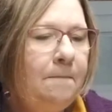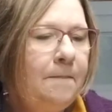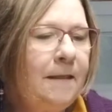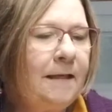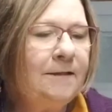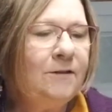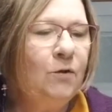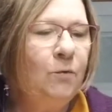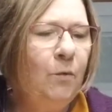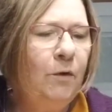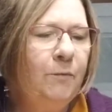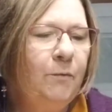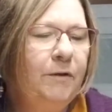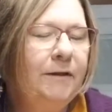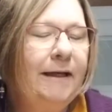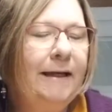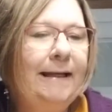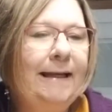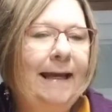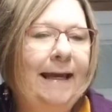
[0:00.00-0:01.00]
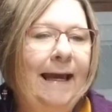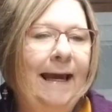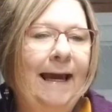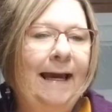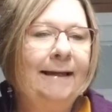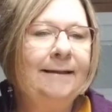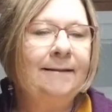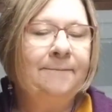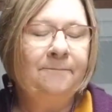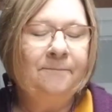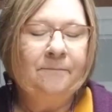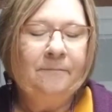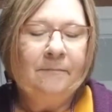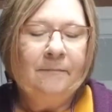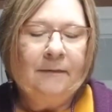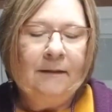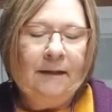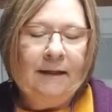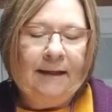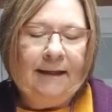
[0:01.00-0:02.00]
So what we're gonna add
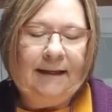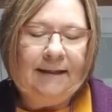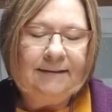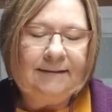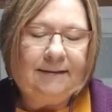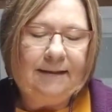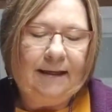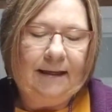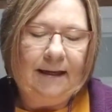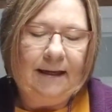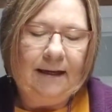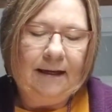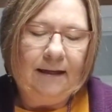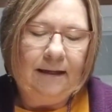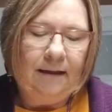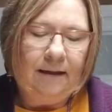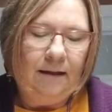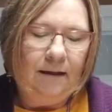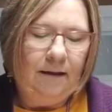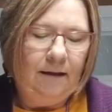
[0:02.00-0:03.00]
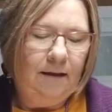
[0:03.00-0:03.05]
is a